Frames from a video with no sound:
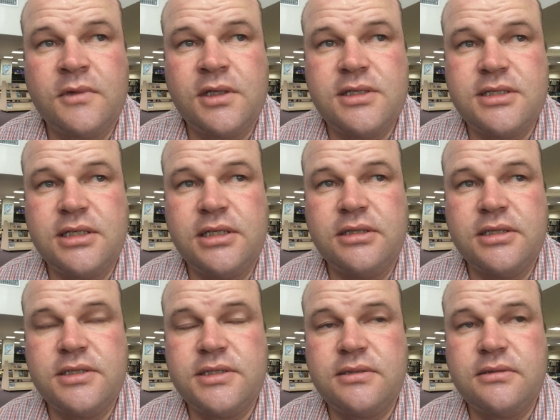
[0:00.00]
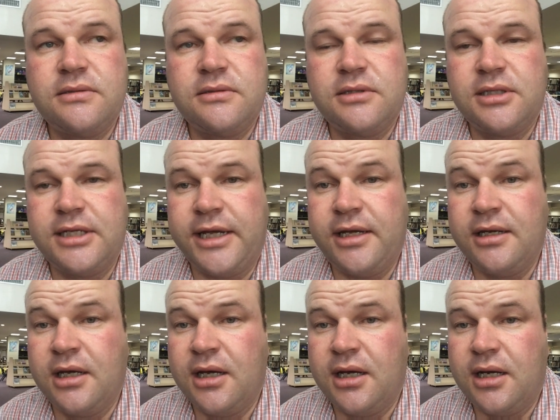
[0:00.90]
seen this today.
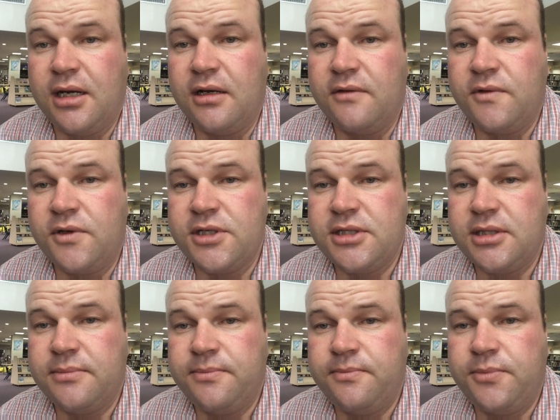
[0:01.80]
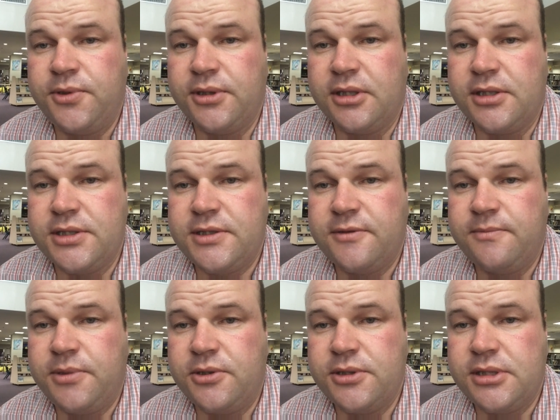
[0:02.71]
Of course, I'll put lots
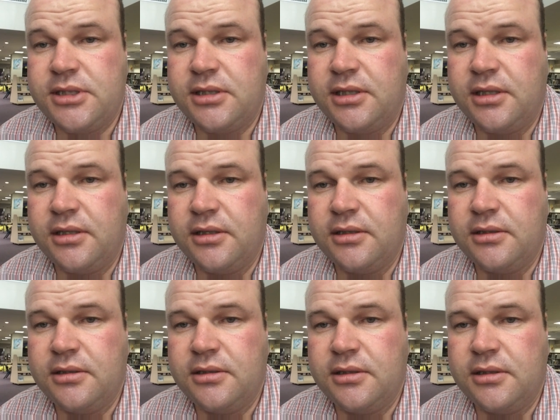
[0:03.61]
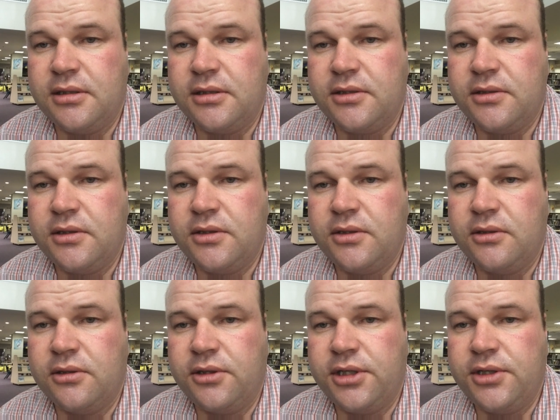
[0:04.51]
of posts on the
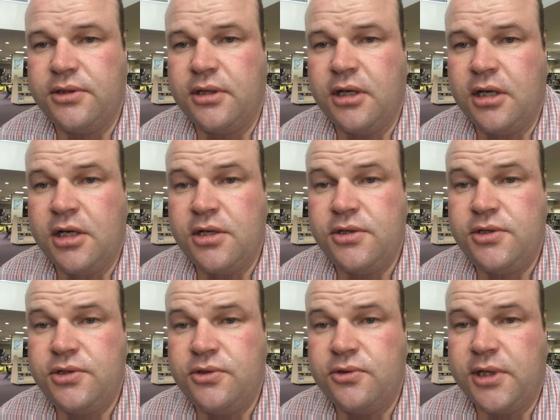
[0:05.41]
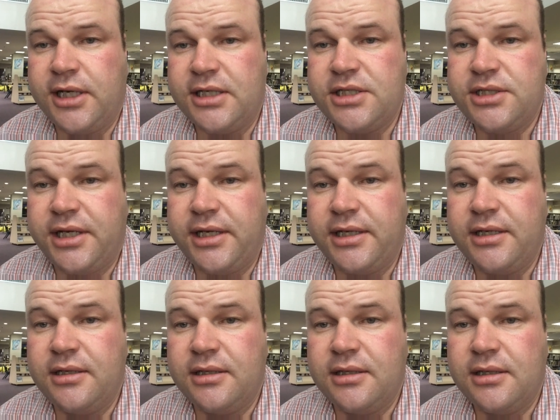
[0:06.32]
Learning 2
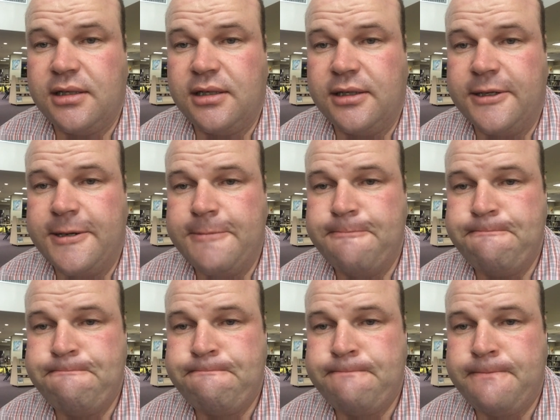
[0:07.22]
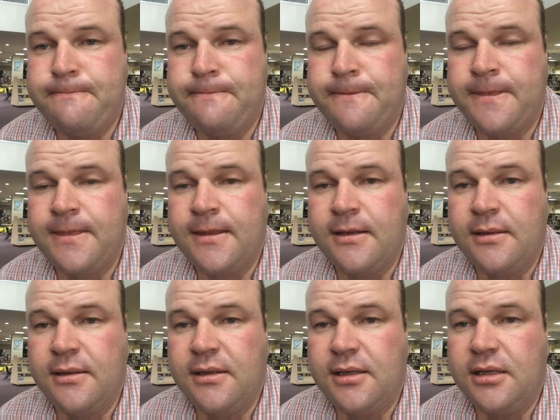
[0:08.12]
hashtag,
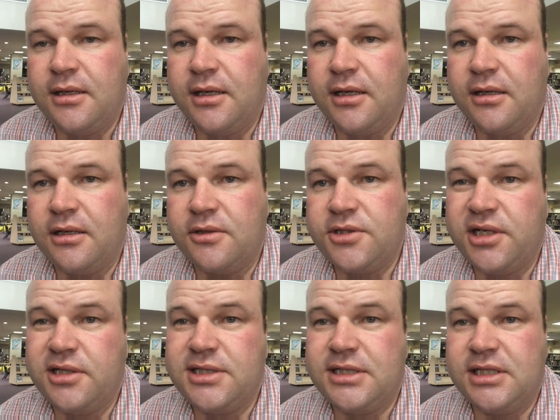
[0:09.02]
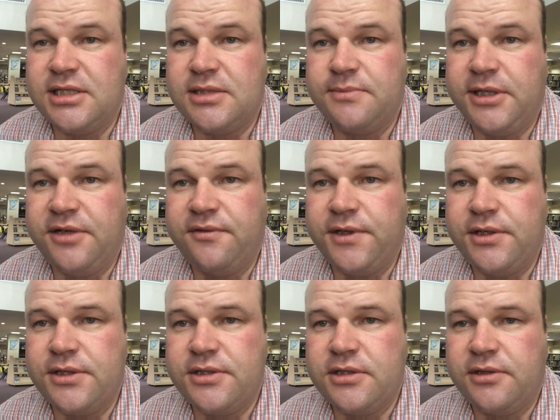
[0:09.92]
and I'll try to stick as many
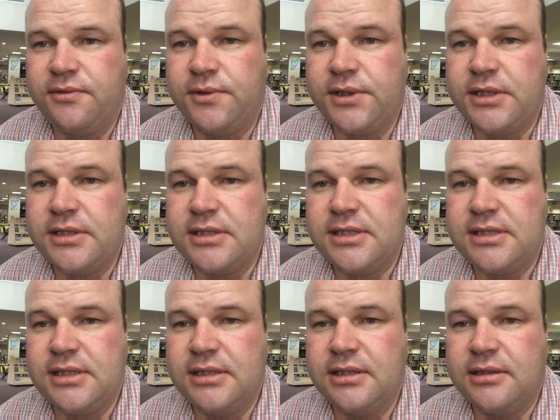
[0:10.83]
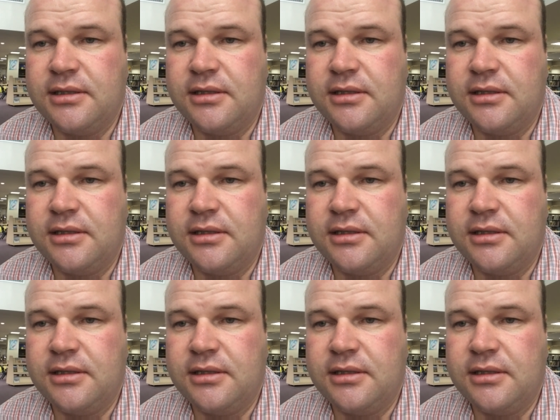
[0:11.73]
videos so everyone can see